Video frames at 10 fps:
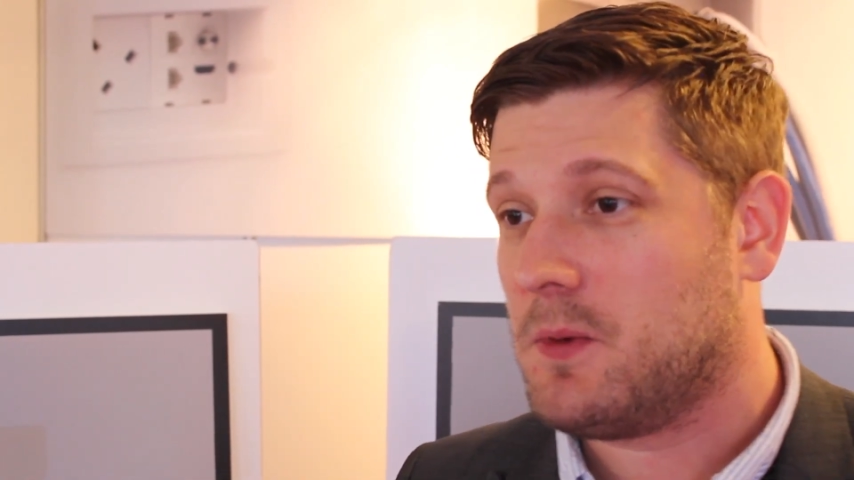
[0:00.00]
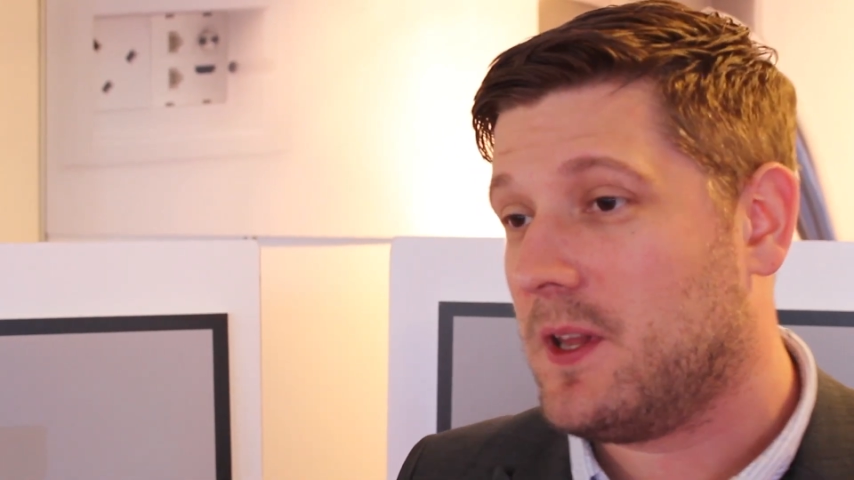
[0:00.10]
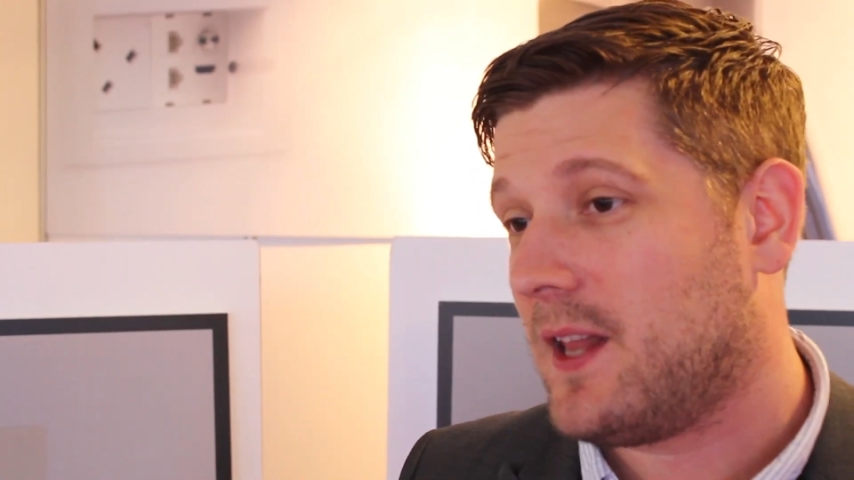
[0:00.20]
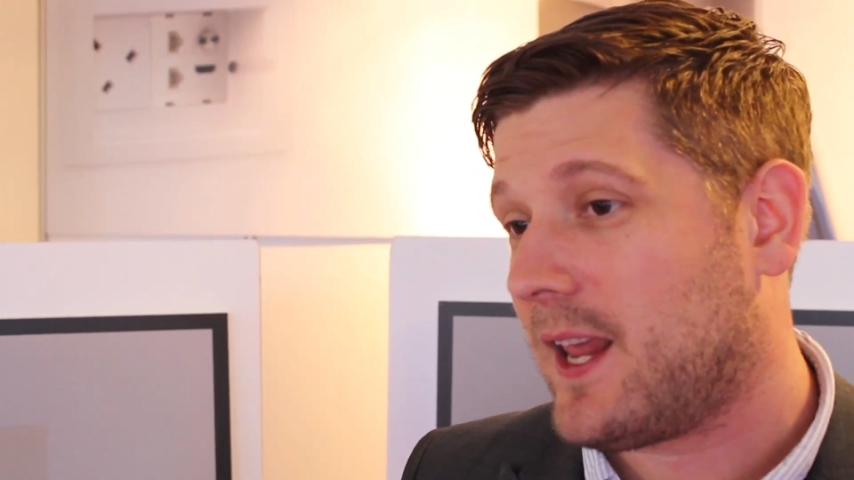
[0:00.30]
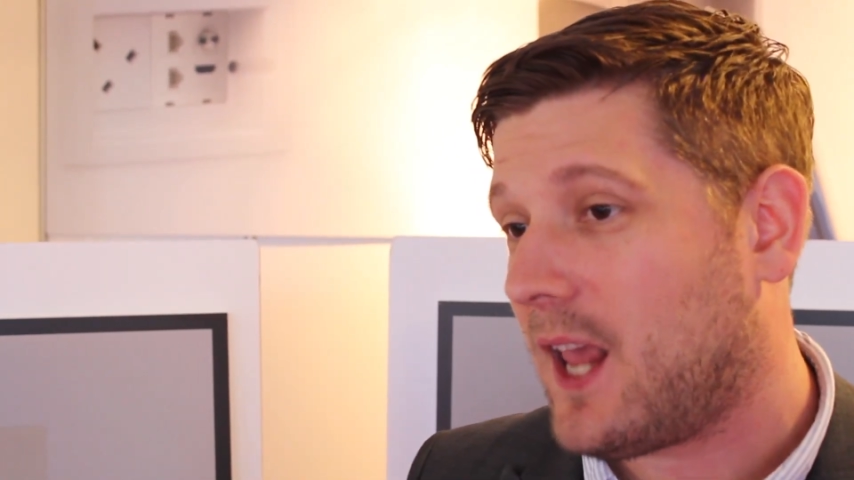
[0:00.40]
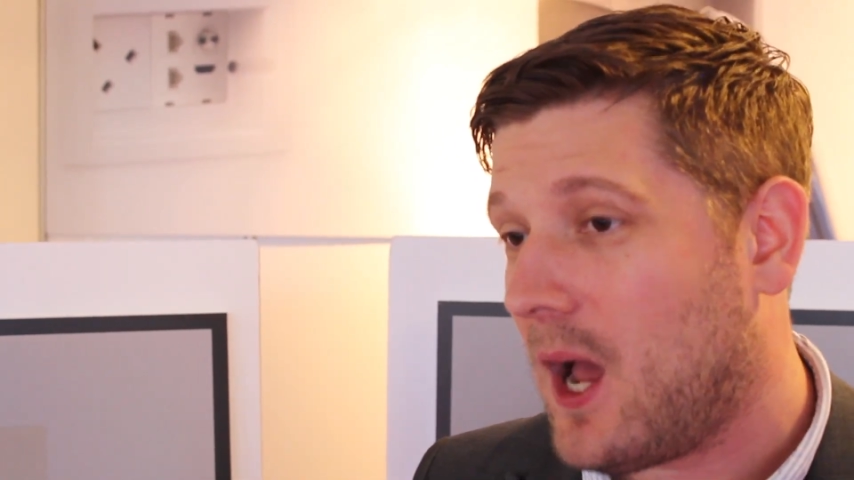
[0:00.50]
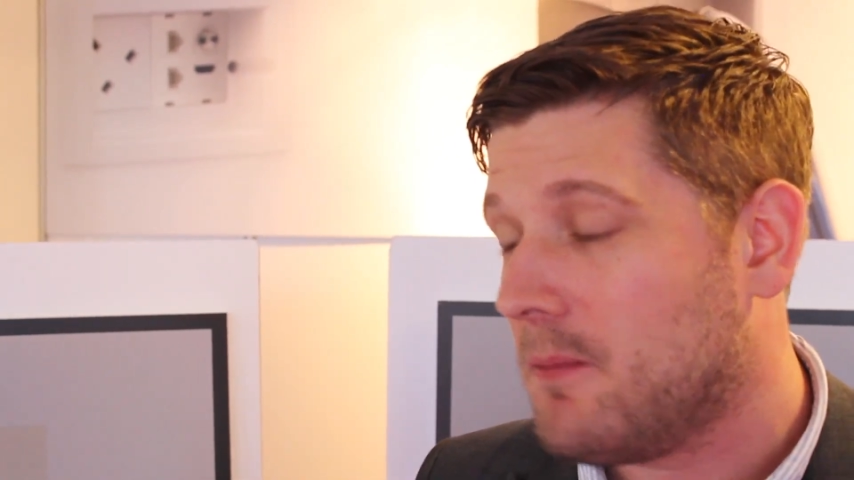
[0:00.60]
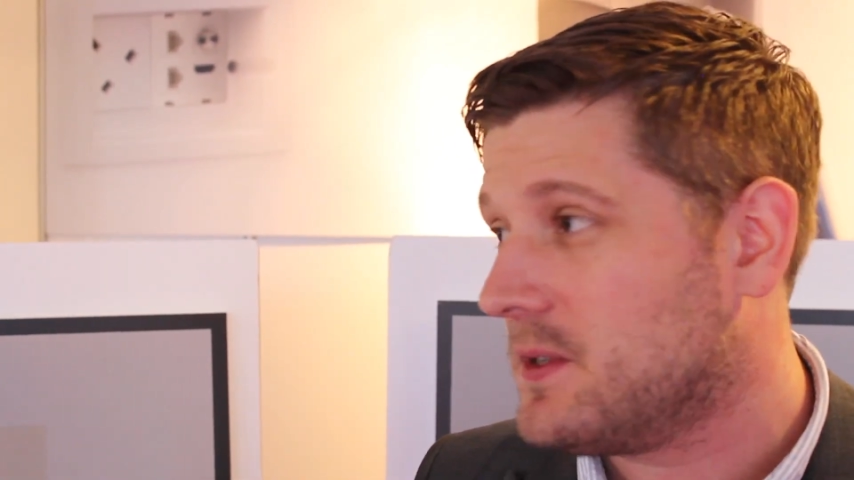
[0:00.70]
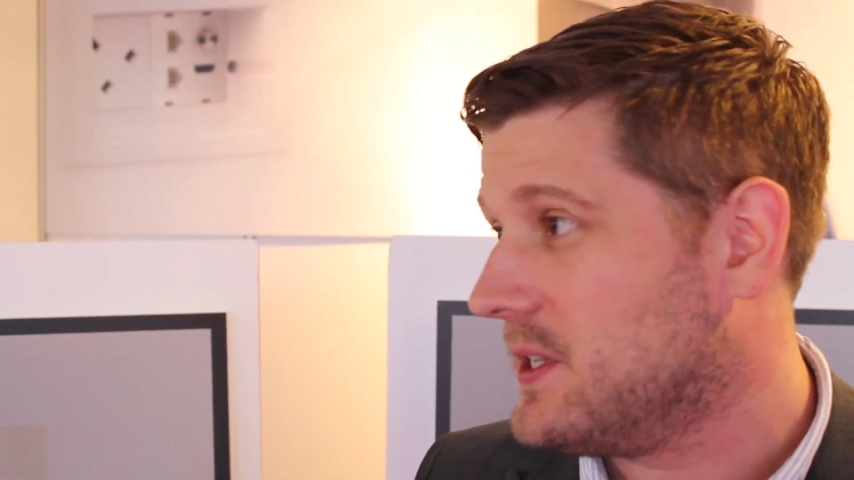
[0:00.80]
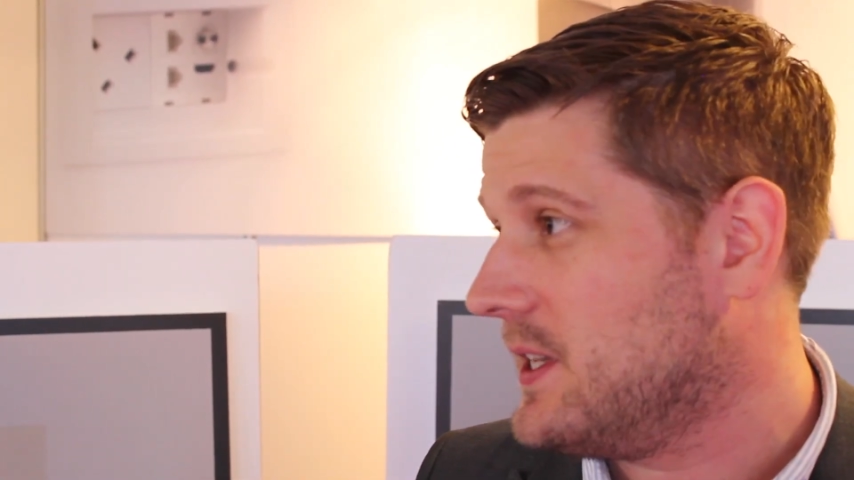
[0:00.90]
but then they
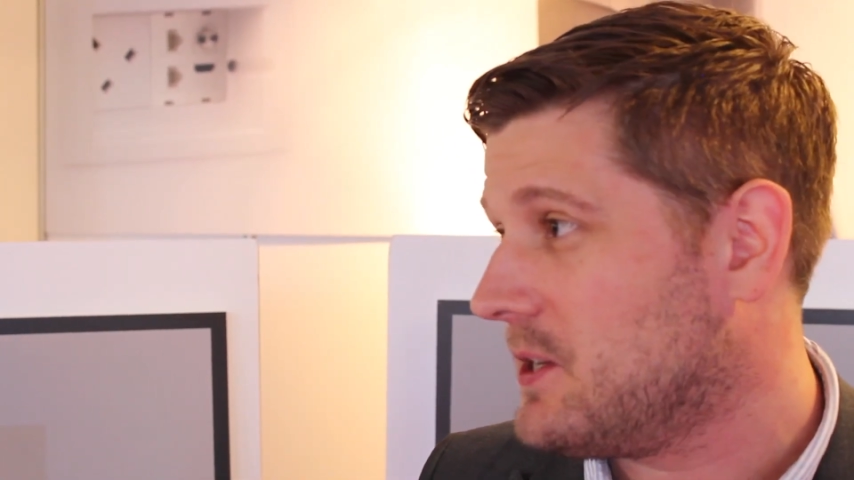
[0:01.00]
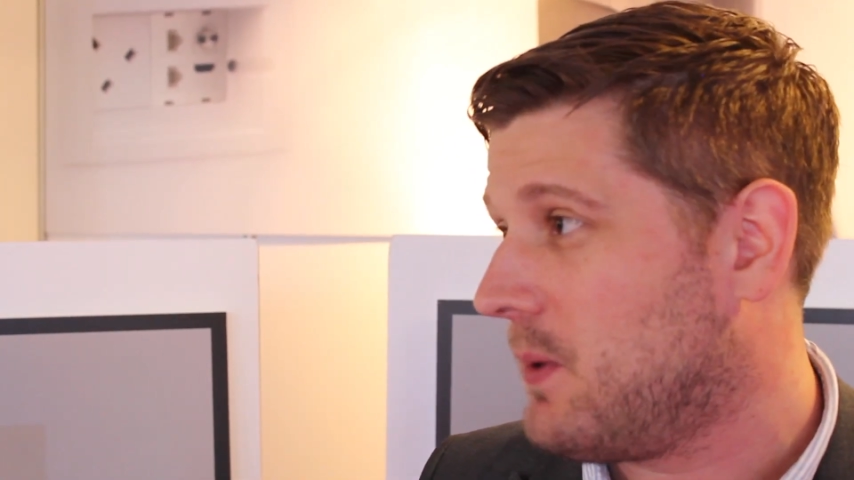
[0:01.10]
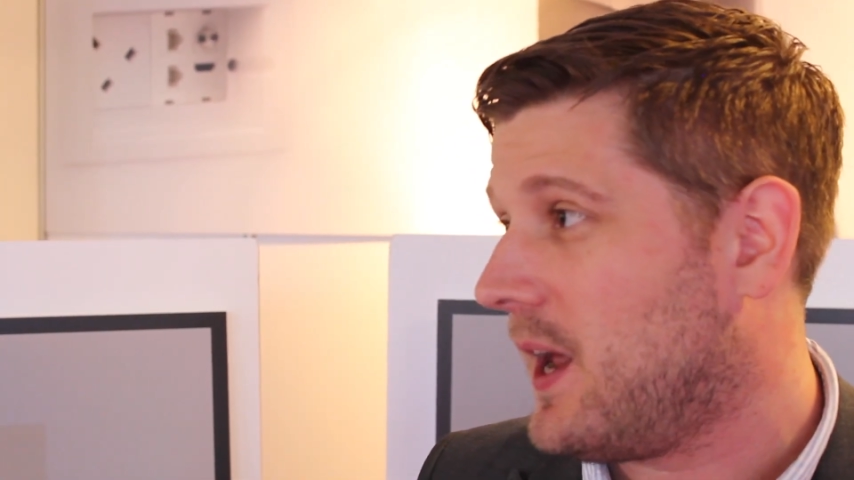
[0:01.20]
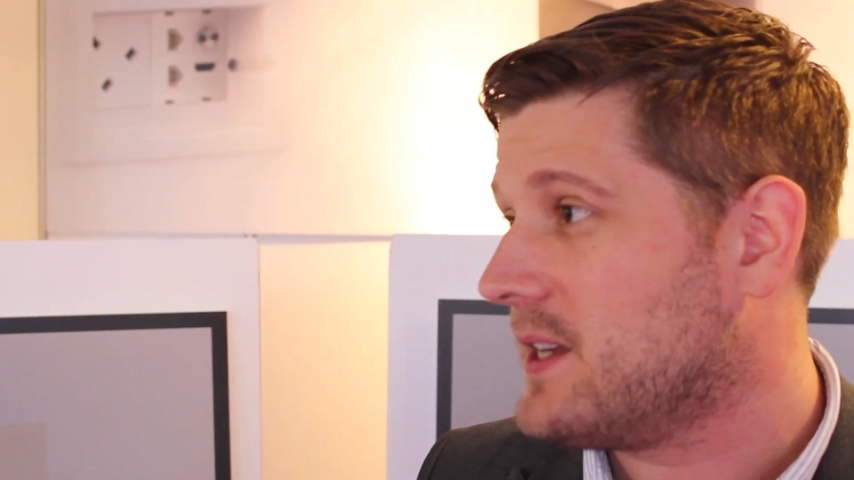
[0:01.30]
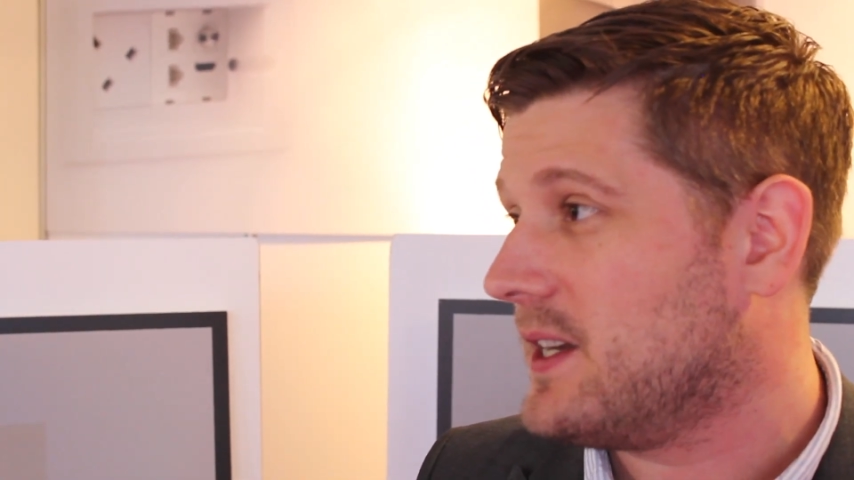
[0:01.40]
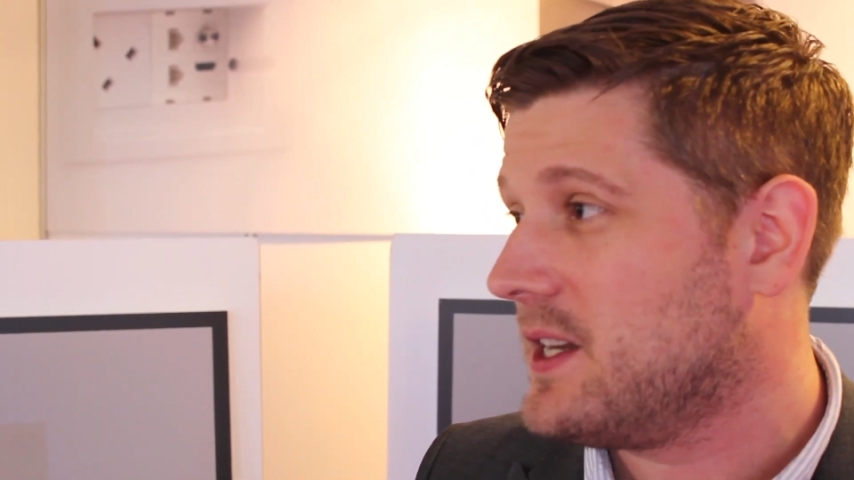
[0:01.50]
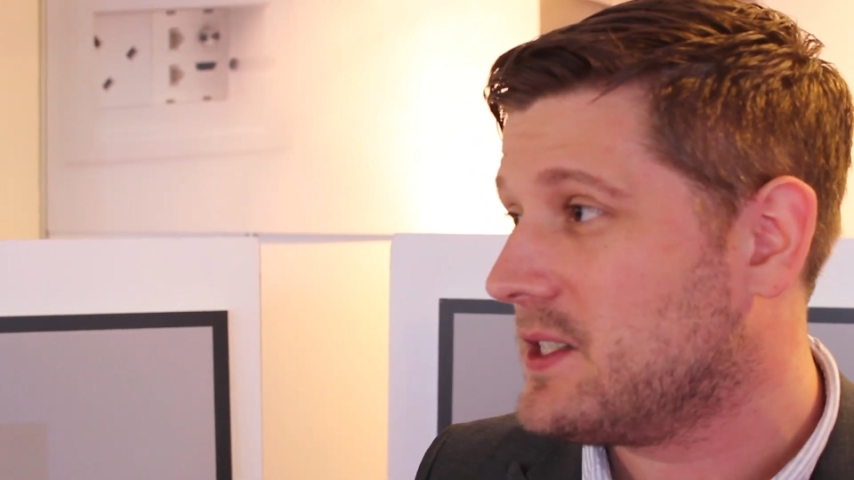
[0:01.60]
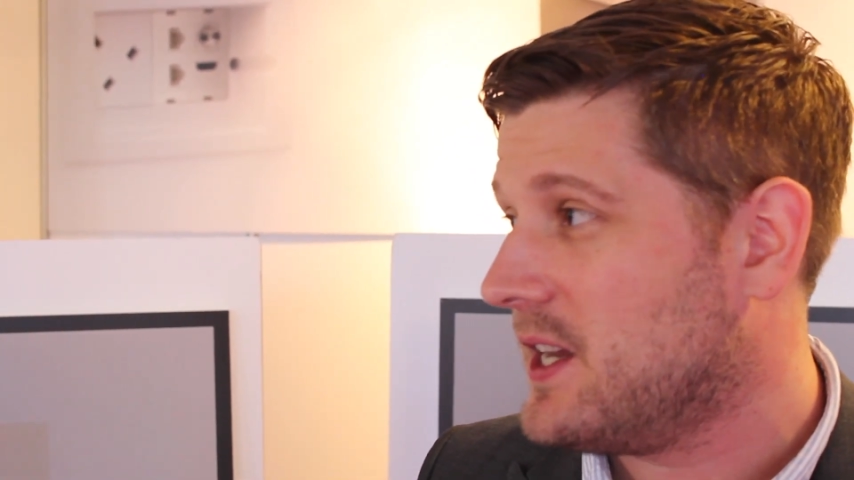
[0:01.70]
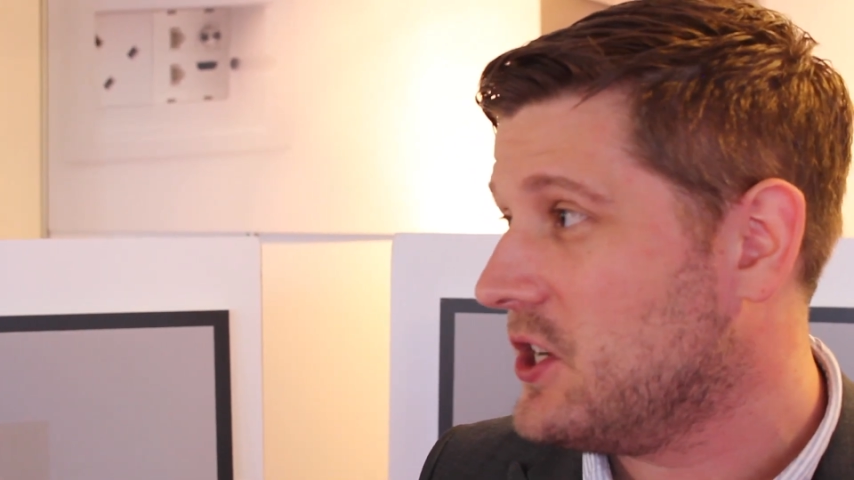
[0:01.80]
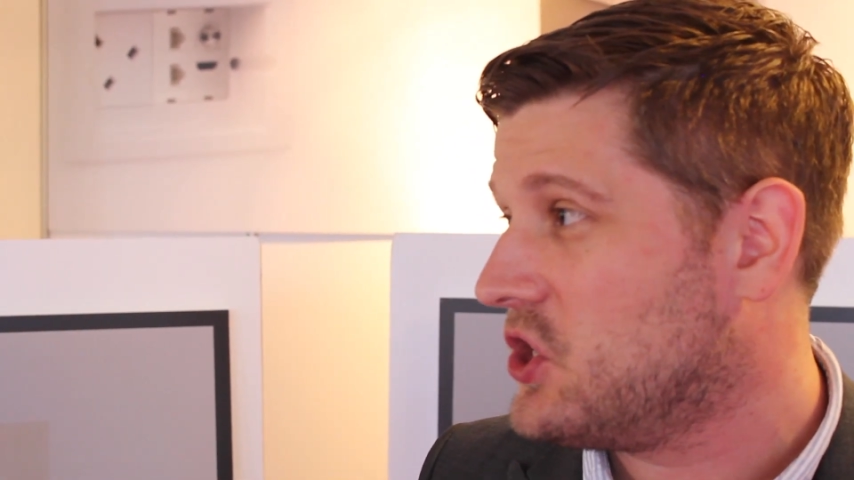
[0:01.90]
come to this place, and it's